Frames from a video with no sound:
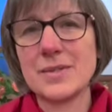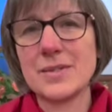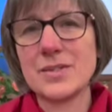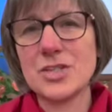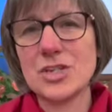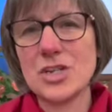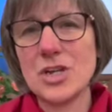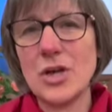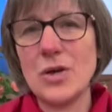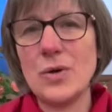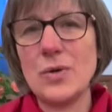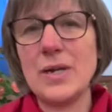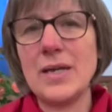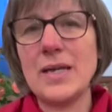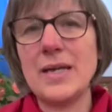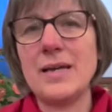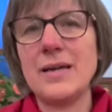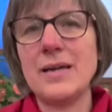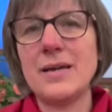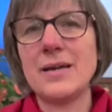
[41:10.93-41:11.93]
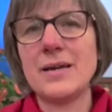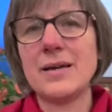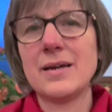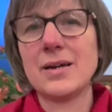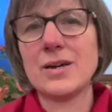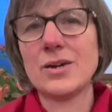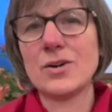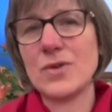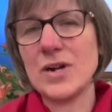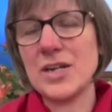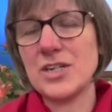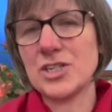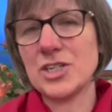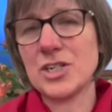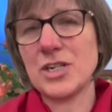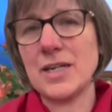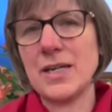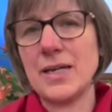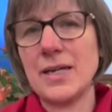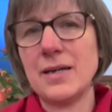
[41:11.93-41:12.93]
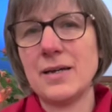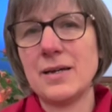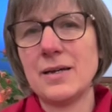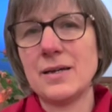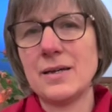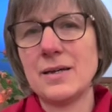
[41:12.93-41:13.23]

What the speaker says: slowly, gradually,